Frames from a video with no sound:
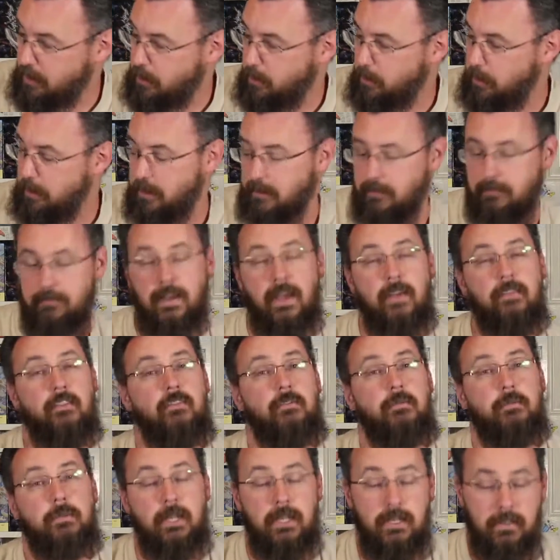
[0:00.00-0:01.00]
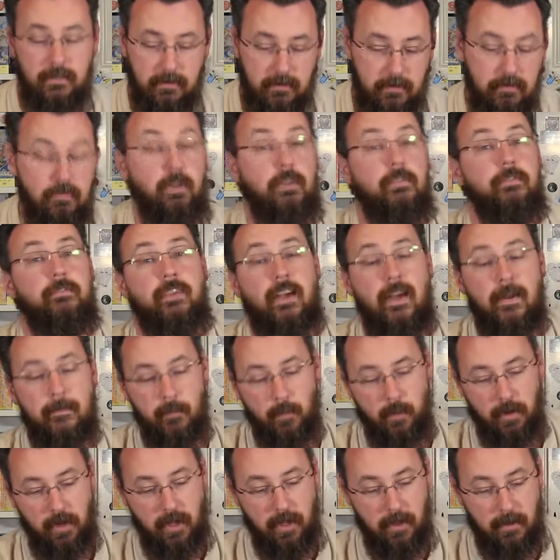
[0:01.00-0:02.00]
we got 5 of them down, got 5
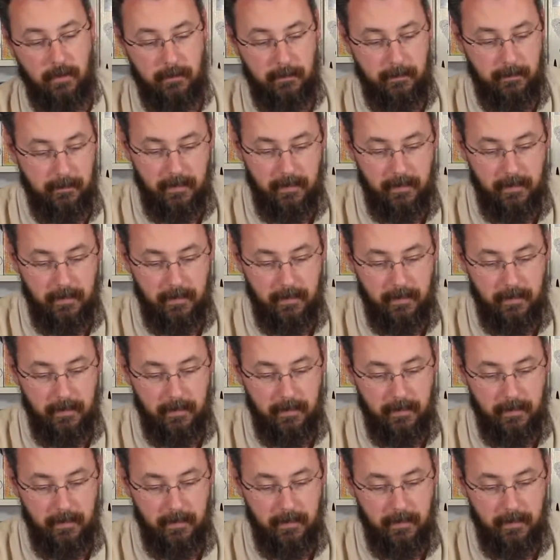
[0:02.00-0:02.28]
more to go.